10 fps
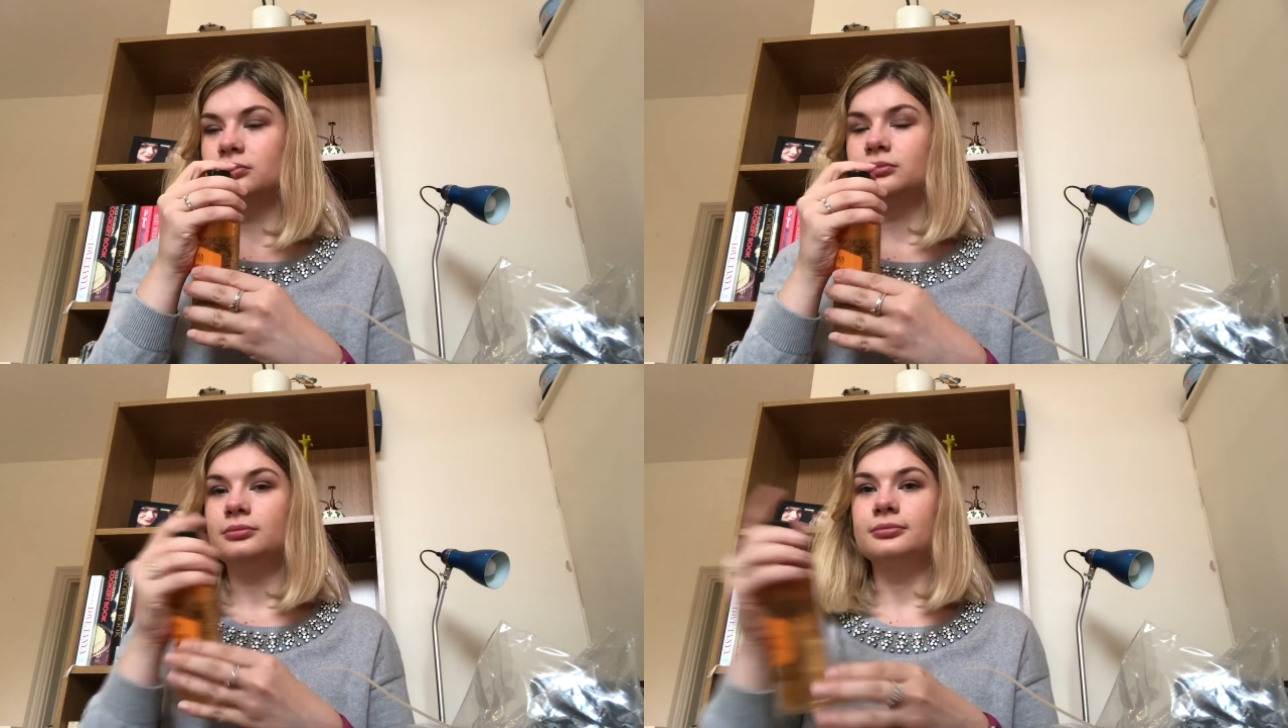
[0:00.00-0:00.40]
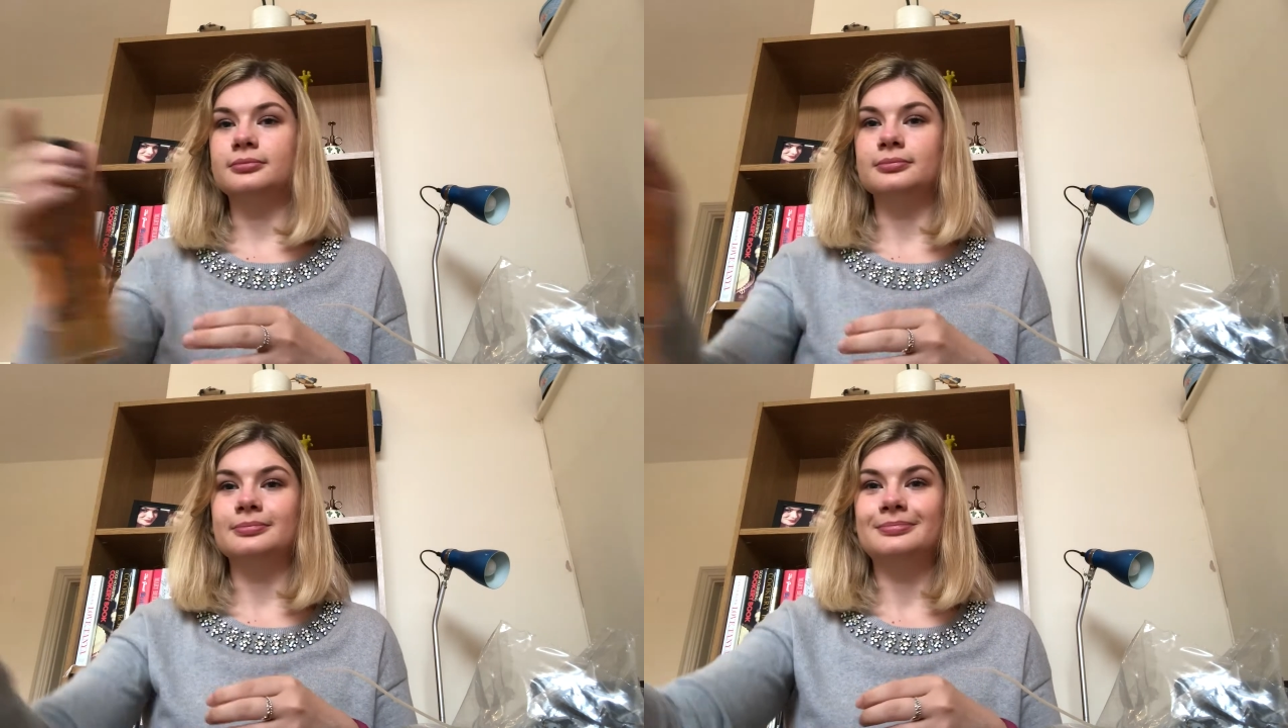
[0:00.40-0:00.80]

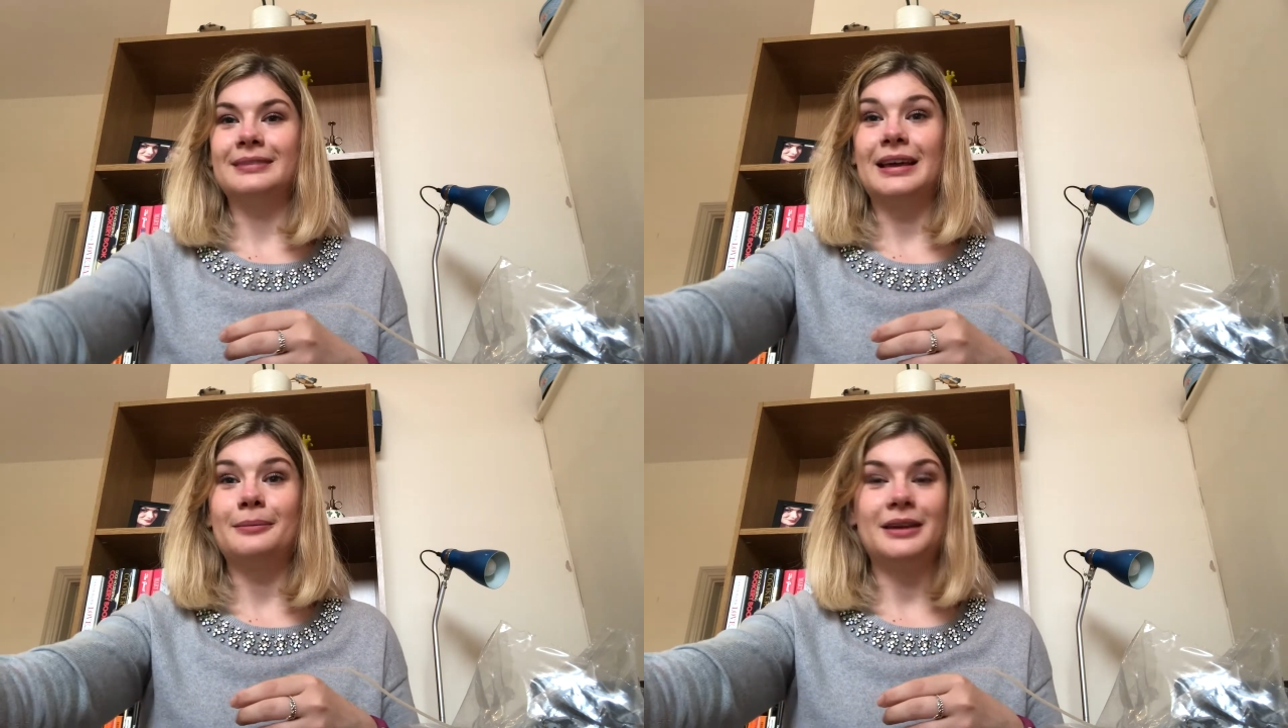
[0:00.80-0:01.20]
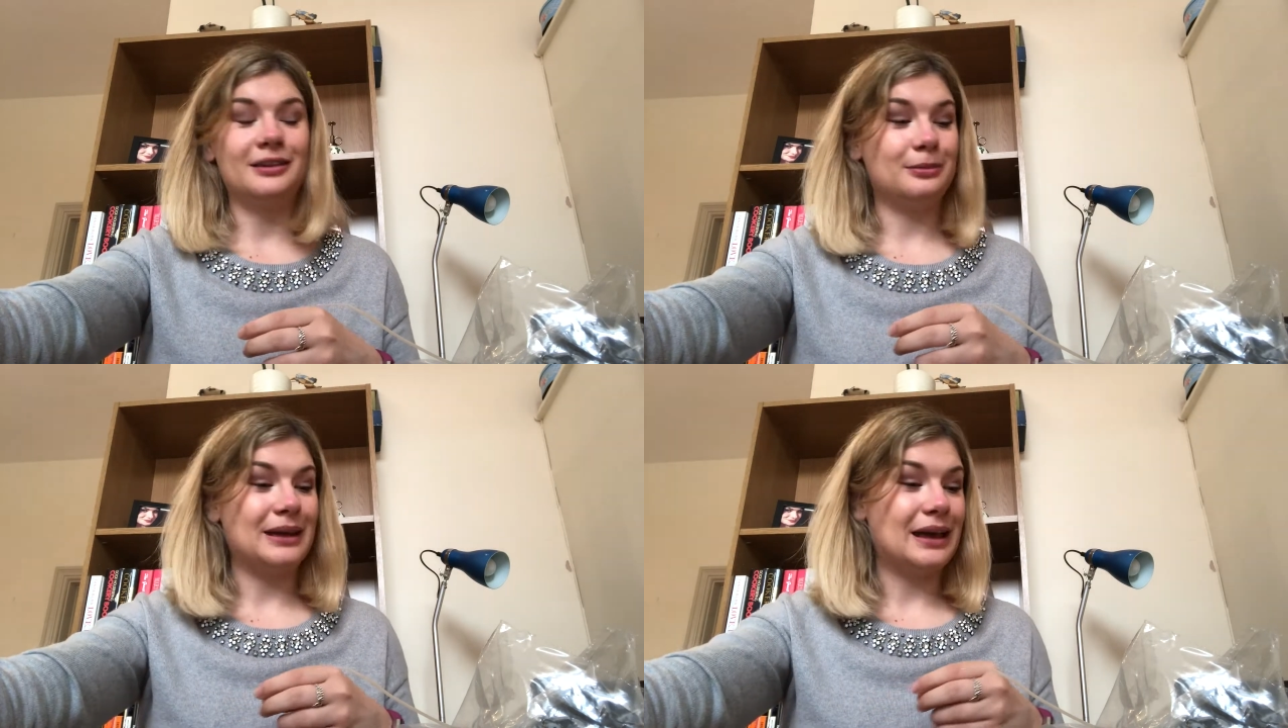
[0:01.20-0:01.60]
Mm, that
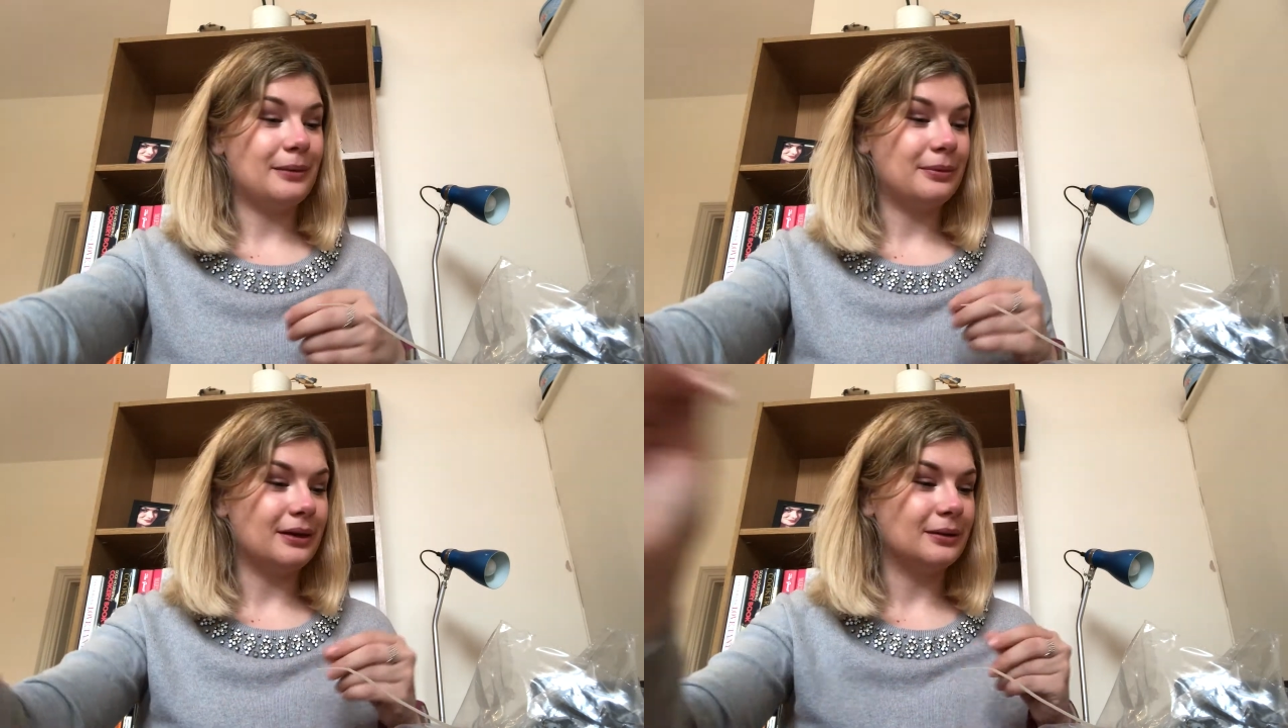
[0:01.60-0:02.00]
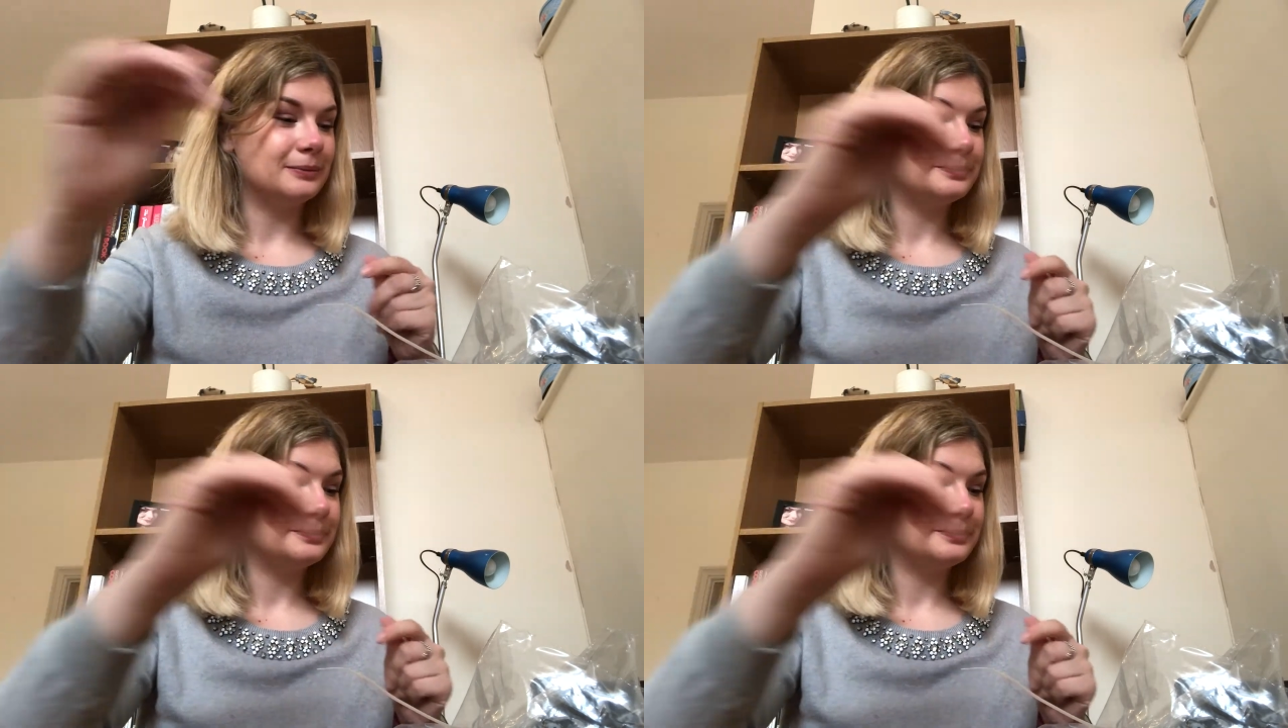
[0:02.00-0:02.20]
makes me happy.